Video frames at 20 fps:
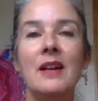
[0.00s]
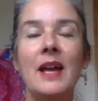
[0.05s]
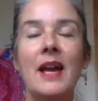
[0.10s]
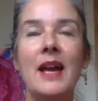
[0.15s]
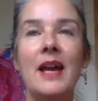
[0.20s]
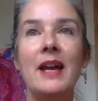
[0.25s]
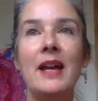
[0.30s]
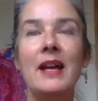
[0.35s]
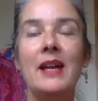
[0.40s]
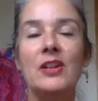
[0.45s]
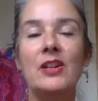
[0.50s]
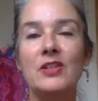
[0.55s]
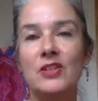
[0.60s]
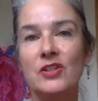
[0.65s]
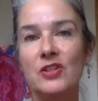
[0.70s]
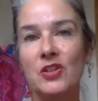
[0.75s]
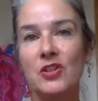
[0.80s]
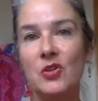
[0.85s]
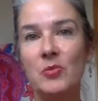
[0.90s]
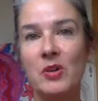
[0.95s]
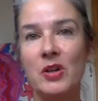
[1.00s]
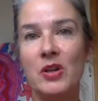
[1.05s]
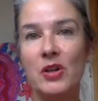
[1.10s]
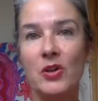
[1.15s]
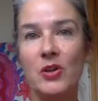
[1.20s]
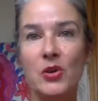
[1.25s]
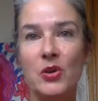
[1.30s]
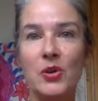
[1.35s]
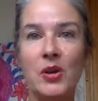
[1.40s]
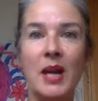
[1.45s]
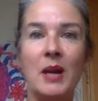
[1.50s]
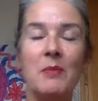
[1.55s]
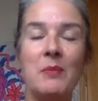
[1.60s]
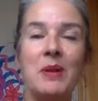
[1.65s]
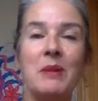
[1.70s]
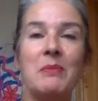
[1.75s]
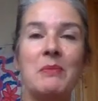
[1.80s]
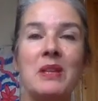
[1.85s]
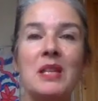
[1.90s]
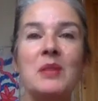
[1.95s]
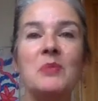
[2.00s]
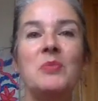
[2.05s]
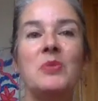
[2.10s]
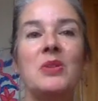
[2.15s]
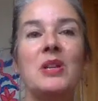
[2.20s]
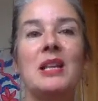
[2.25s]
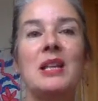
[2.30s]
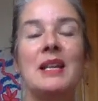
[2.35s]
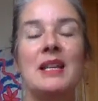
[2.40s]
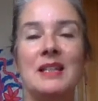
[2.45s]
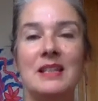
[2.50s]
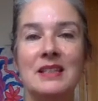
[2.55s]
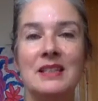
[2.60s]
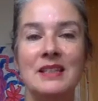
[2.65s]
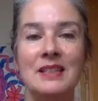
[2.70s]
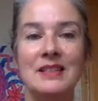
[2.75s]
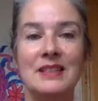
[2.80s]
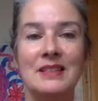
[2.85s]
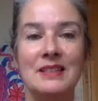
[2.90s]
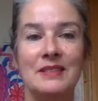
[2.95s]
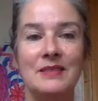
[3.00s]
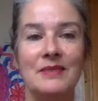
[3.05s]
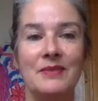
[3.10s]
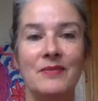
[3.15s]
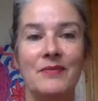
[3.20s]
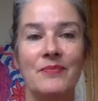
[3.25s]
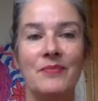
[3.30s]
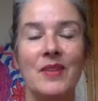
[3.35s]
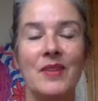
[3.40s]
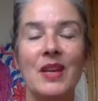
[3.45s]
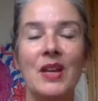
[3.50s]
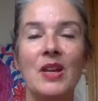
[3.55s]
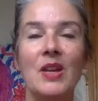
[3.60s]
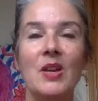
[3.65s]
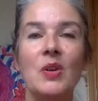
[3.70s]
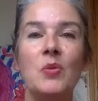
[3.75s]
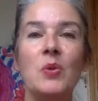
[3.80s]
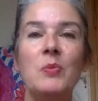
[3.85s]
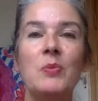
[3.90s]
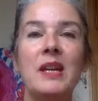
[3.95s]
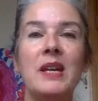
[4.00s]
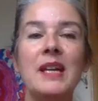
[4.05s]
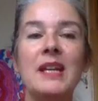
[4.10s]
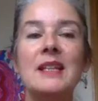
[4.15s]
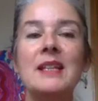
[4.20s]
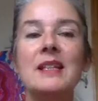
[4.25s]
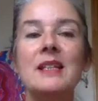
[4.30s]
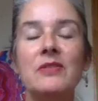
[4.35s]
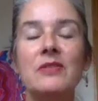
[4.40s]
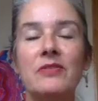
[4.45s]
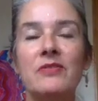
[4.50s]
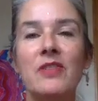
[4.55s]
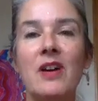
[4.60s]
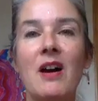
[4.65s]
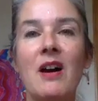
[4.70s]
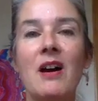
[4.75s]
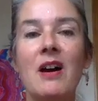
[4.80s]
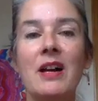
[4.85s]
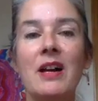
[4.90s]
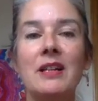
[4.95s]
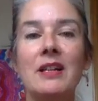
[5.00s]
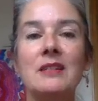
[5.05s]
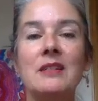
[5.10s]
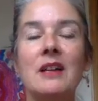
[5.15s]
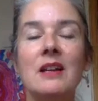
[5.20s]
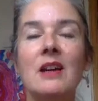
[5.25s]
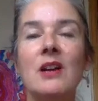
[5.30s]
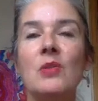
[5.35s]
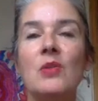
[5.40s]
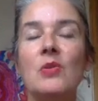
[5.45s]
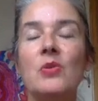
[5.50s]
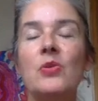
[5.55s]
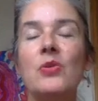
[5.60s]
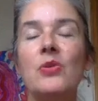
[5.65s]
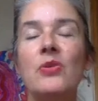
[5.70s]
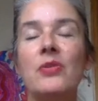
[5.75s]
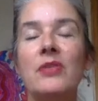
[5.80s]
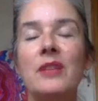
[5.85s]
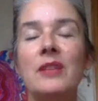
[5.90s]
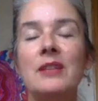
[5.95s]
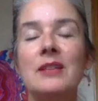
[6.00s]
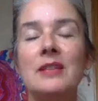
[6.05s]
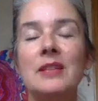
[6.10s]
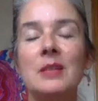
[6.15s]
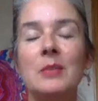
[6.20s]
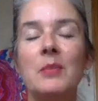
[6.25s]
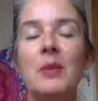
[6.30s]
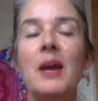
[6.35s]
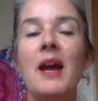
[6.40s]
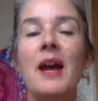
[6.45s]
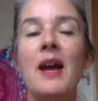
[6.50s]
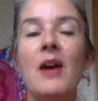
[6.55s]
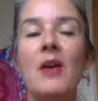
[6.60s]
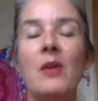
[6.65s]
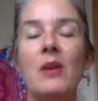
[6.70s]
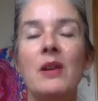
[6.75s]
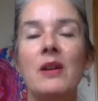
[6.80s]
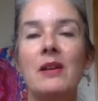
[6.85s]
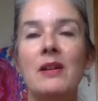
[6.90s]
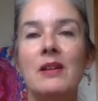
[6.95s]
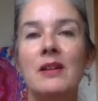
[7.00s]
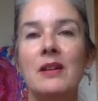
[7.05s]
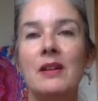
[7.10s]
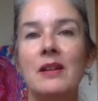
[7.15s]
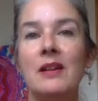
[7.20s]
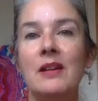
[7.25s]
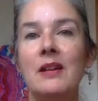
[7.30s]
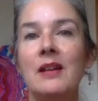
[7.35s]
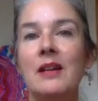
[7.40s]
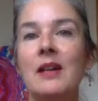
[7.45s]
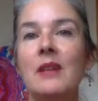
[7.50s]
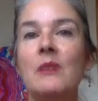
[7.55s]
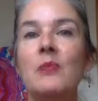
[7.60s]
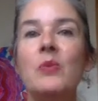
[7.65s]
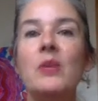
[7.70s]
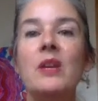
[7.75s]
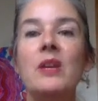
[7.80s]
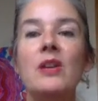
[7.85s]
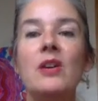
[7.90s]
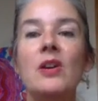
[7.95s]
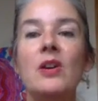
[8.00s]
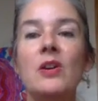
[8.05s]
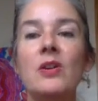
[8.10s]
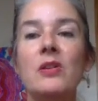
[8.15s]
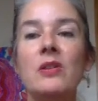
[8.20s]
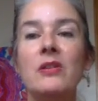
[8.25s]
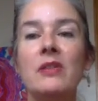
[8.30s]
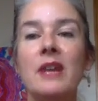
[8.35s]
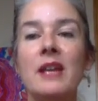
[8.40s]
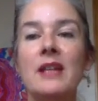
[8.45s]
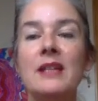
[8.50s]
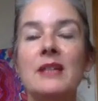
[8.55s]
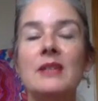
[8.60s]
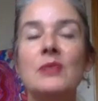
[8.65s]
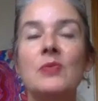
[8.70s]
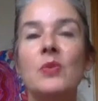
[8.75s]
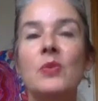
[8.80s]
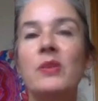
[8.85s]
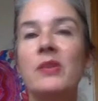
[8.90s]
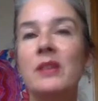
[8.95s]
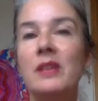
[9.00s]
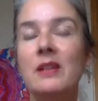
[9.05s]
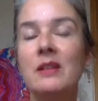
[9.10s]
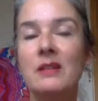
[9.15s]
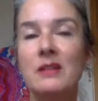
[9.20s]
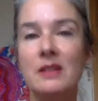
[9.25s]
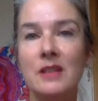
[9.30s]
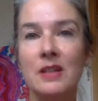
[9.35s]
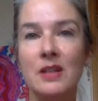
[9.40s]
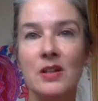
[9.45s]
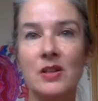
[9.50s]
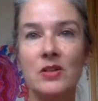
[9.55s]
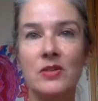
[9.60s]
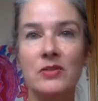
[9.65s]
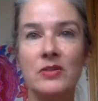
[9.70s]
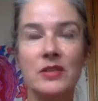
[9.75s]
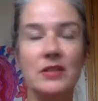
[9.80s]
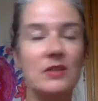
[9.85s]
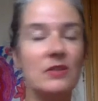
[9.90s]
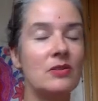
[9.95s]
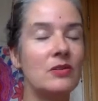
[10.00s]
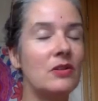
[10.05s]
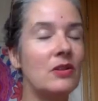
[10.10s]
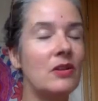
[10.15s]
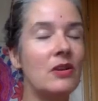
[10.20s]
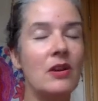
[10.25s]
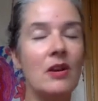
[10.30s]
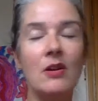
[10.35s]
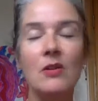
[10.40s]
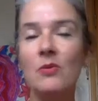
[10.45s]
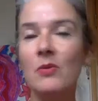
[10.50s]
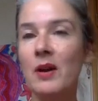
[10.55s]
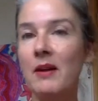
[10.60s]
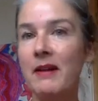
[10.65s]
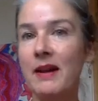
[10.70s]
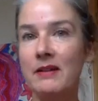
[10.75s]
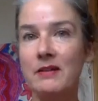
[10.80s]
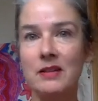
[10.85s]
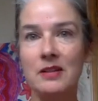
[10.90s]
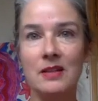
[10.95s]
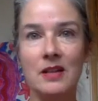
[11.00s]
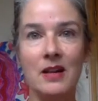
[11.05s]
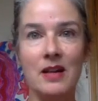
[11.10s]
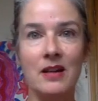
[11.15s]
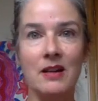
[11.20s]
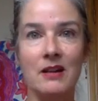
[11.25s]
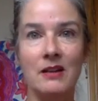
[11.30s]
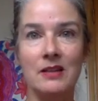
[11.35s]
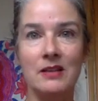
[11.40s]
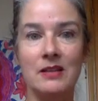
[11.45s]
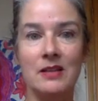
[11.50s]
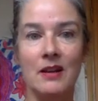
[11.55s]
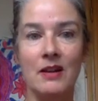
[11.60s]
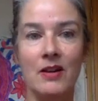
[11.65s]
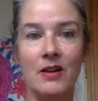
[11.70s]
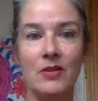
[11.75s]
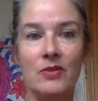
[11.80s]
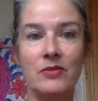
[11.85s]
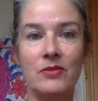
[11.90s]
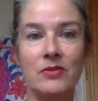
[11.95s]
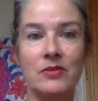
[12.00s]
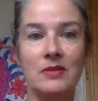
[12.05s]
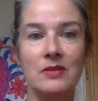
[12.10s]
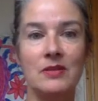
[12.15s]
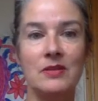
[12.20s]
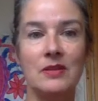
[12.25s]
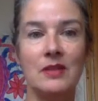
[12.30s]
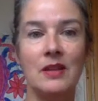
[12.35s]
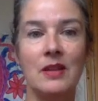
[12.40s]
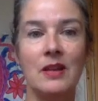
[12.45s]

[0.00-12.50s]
a consumer who can be manipulated. We begin to find our authentic power, and we know that that is within ourselves. It's nowhere outside ourselves.